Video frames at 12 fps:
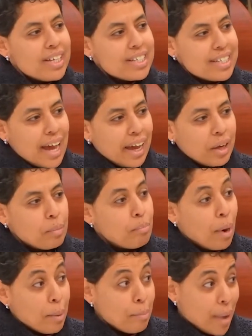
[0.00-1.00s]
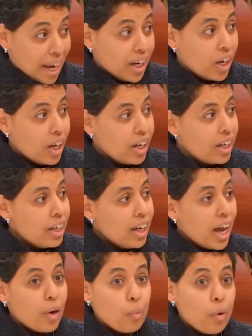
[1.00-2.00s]
sang by men
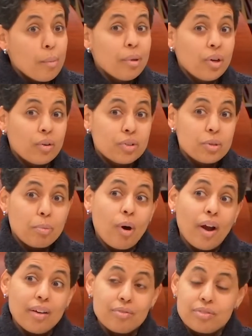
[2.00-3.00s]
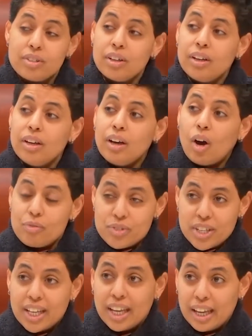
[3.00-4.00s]
and women are deprived of
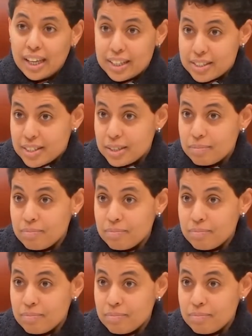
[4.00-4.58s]
singing it?